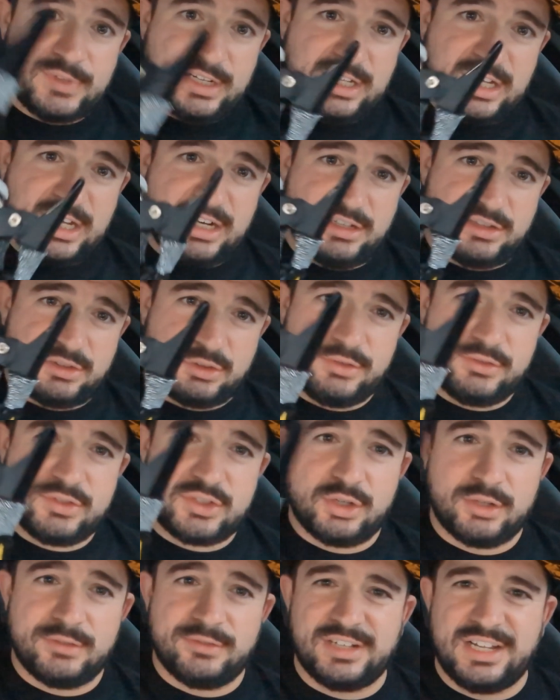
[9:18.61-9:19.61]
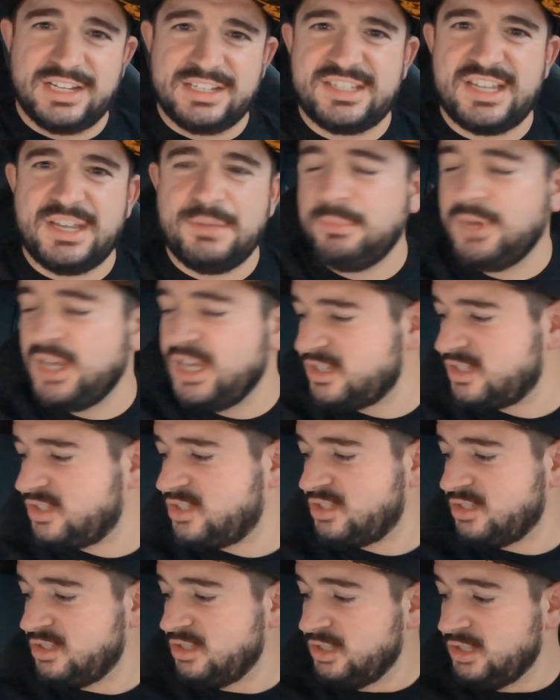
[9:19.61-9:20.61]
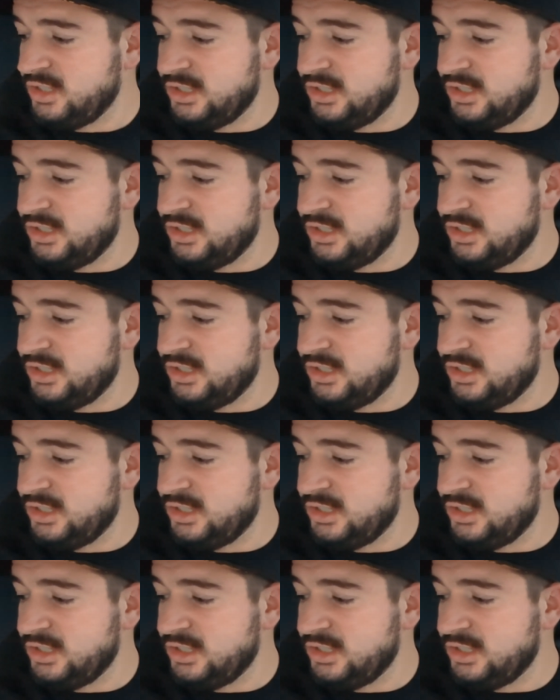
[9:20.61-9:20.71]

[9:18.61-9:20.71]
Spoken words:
I got at a thrift store for like 10 bucks.